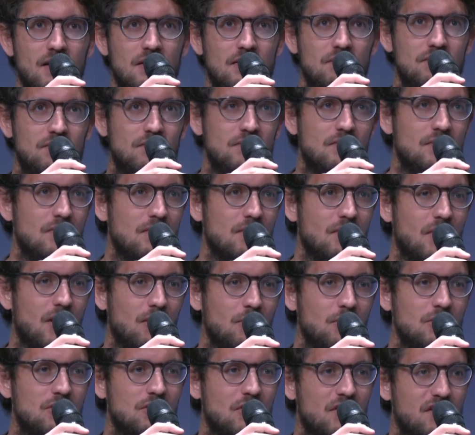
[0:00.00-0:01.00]
and I
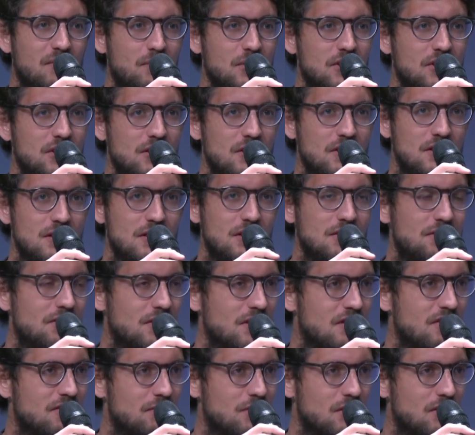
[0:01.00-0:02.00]
will talk especially in
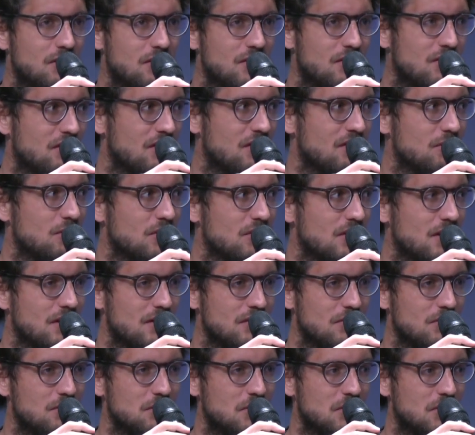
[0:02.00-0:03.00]
defense because this is what I
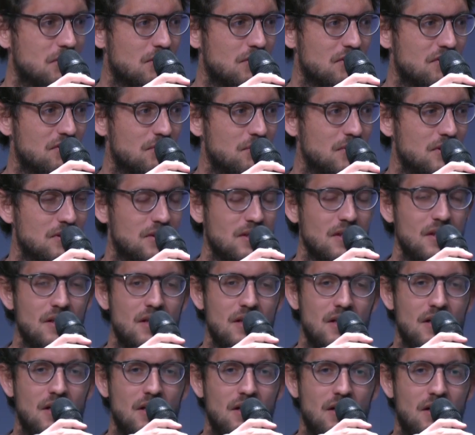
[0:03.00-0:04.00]
know more, but
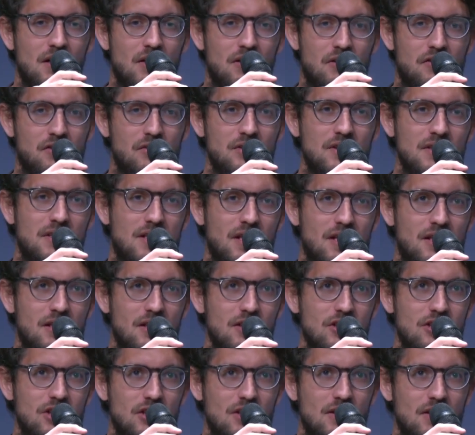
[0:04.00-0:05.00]
also in tech
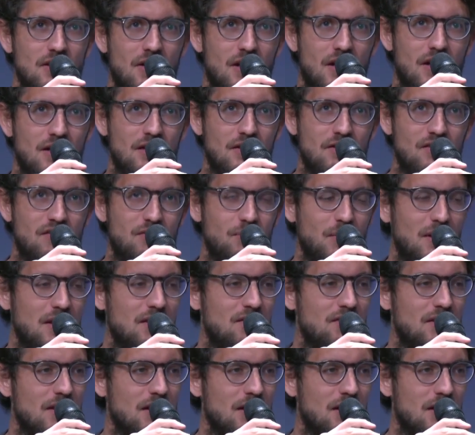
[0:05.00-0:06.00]
in general and
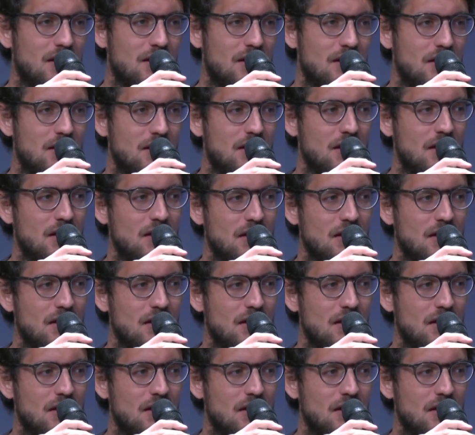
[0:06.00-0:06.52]
space tech.